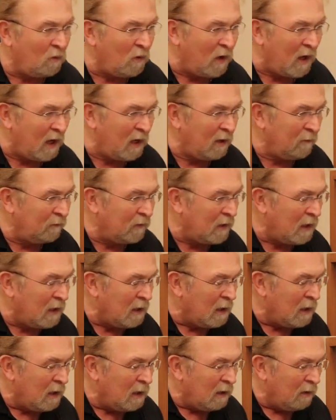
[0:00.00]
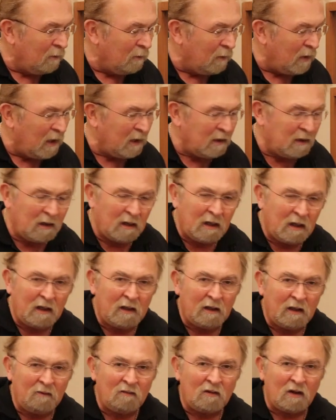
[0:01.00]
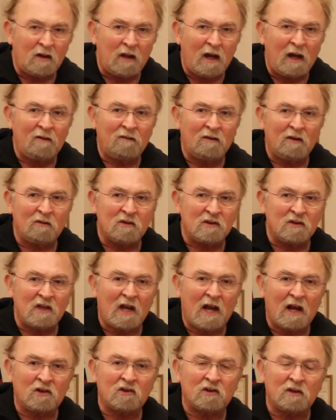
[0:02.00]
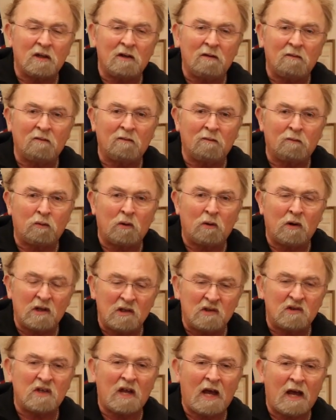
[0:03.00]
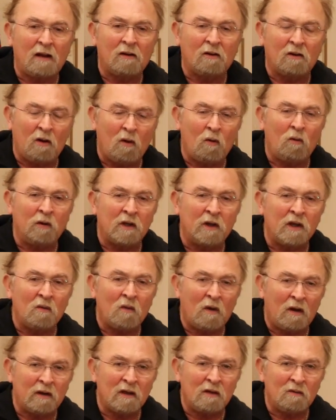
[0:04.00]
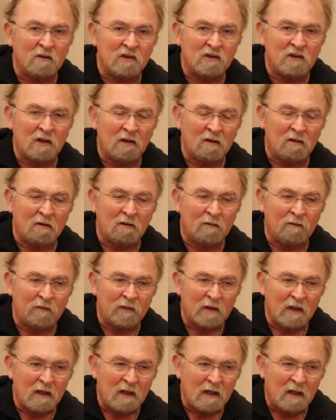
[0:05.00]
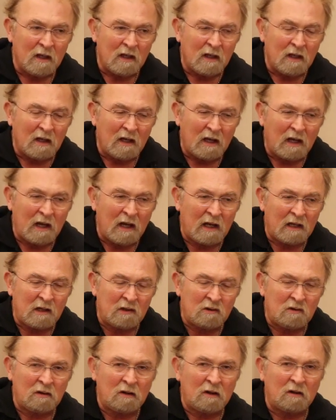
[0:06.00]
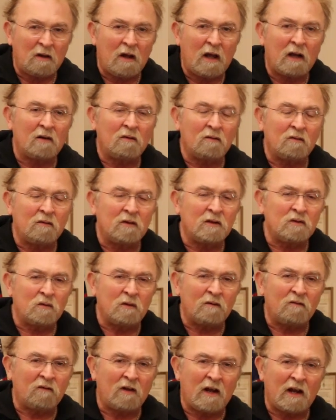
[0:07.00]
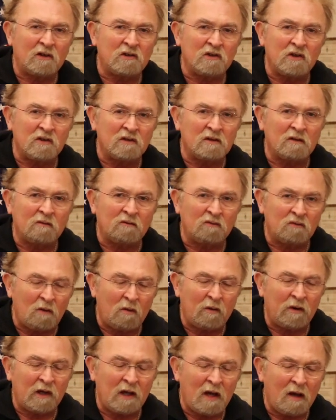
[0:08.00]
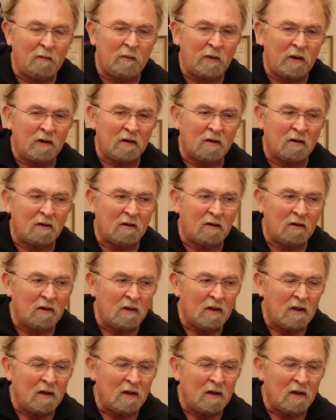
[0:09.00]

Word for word: away. But he lived a life that was actually pretty sad and lonely while he was here. And he took a lot of his reflections of growing up here,